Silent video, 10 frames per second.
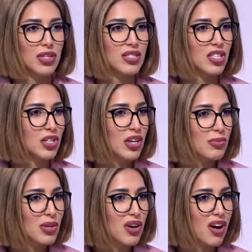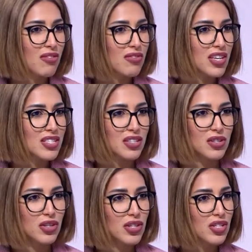Is it Arabic coffee? Is it
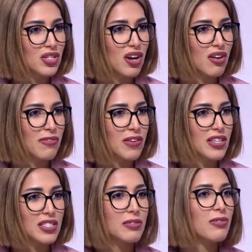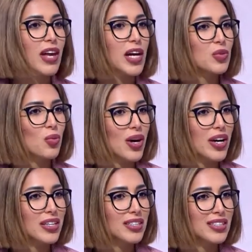Turkish coffee? Is it flat
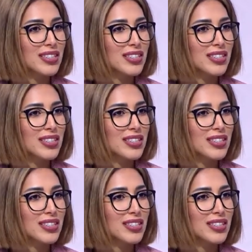white?